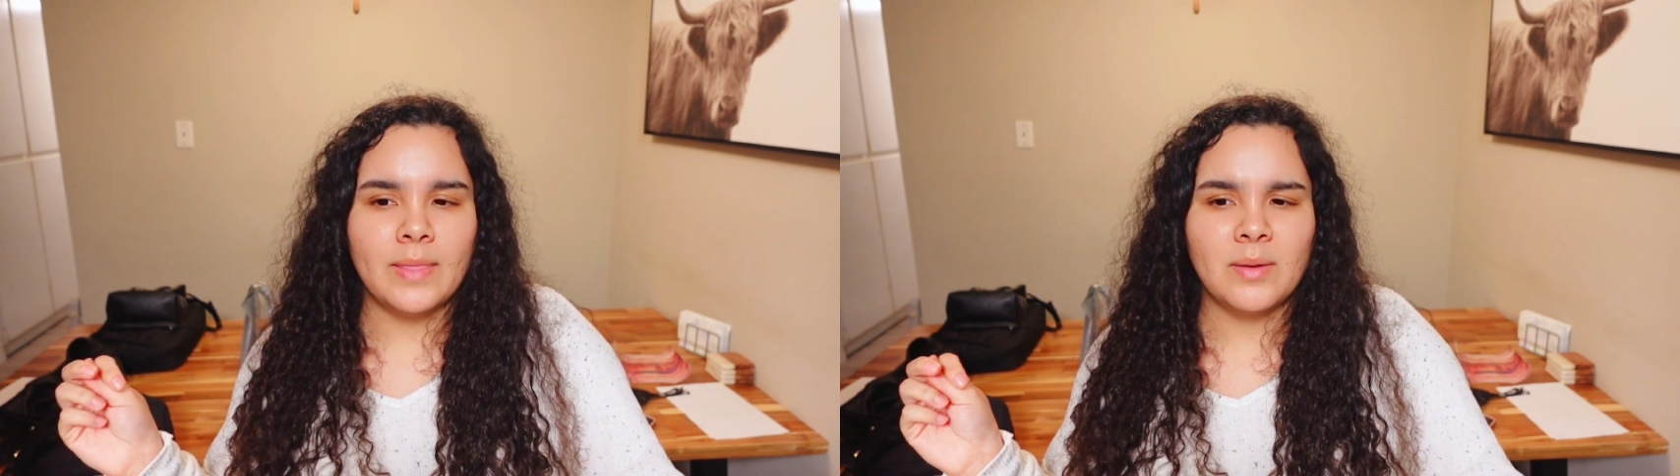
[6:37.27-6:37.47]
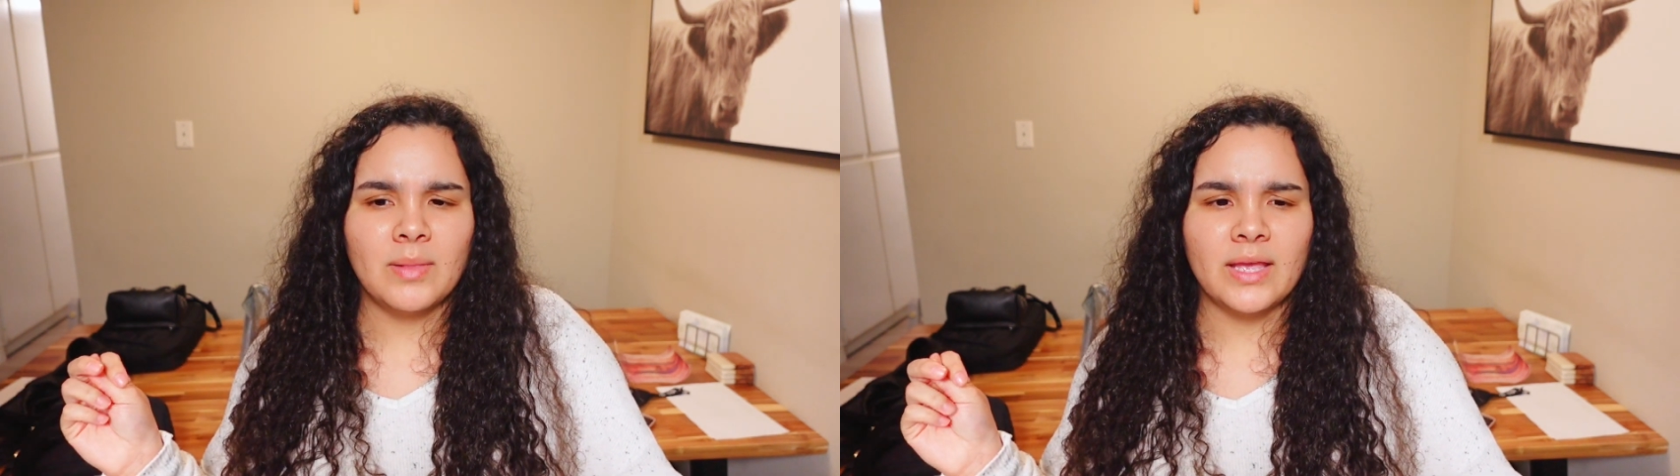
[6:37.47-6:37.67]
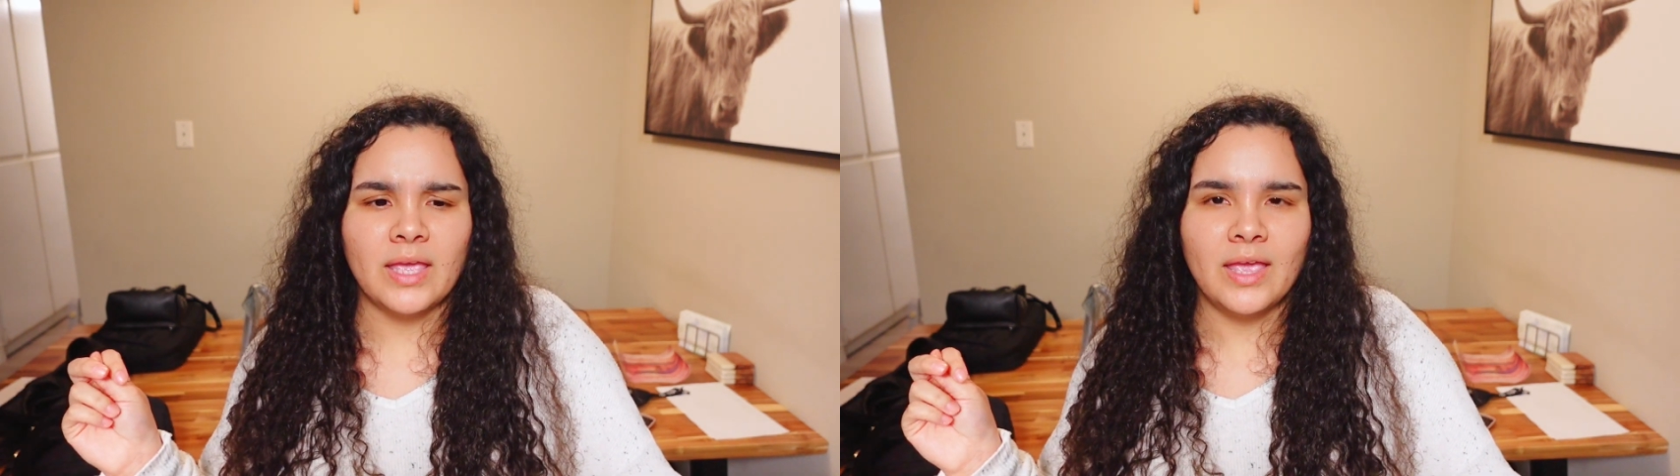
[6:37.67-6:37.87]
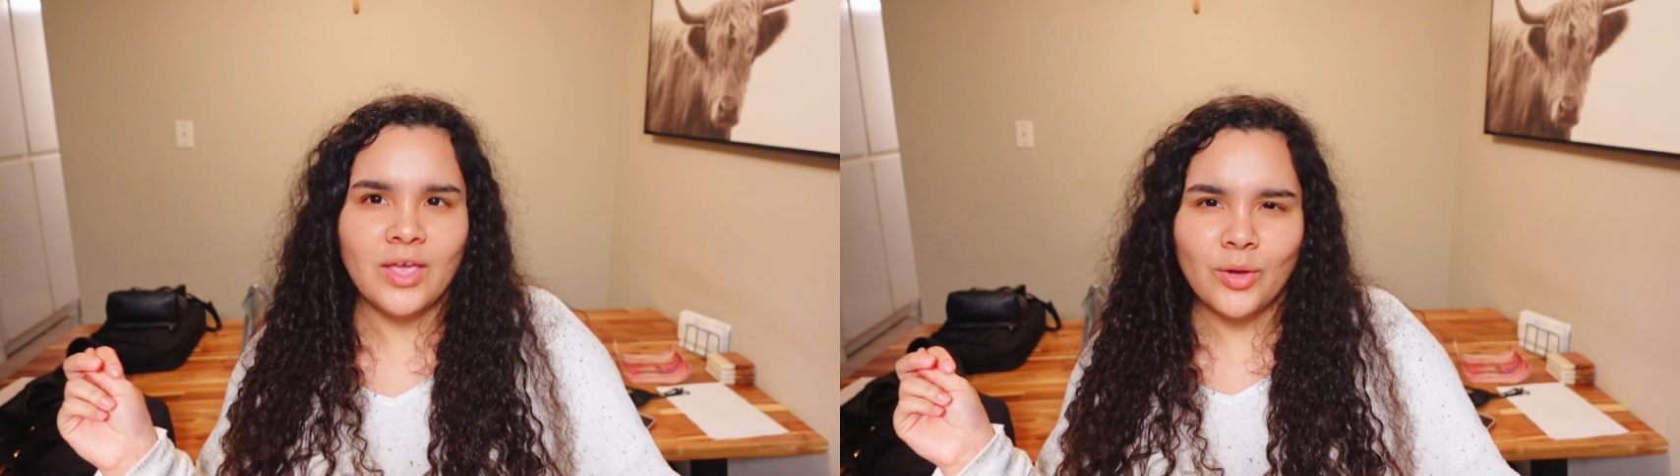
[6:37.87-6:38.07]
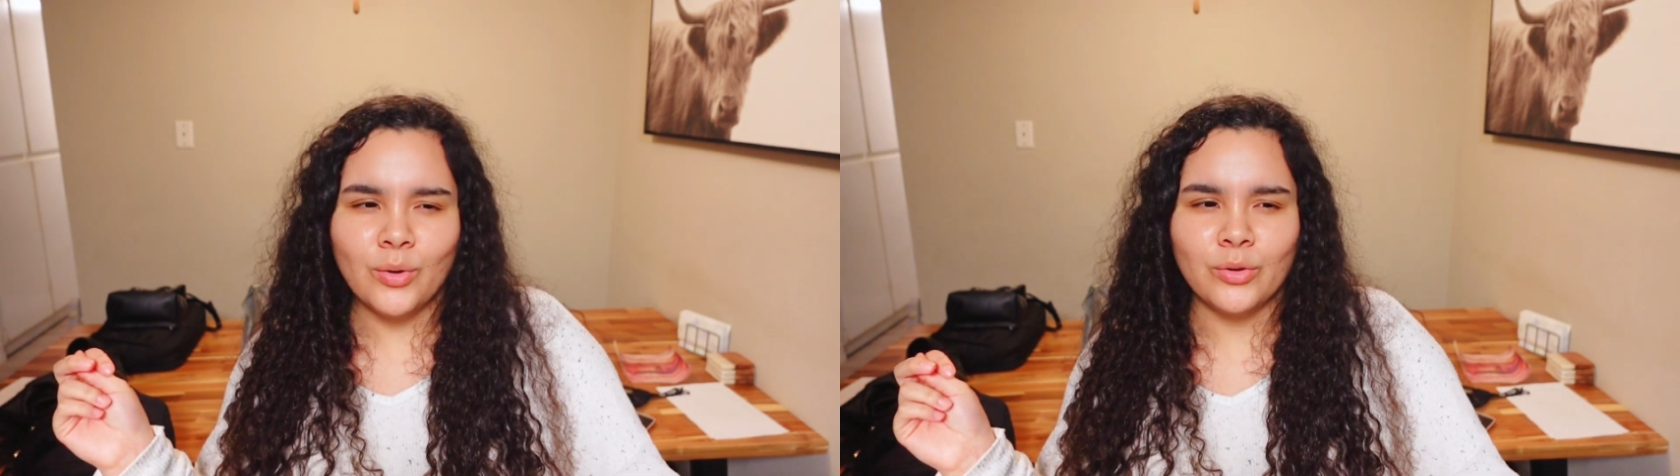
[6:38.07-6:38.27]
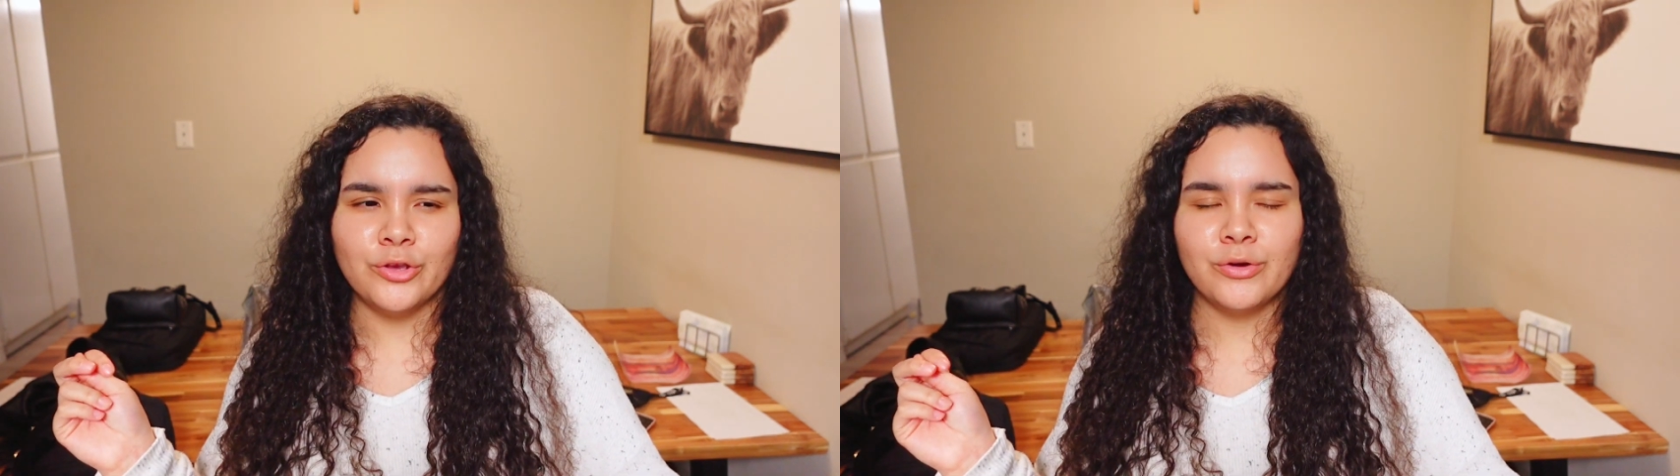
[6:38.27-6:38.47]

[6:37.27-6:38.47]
And they were like, ew, you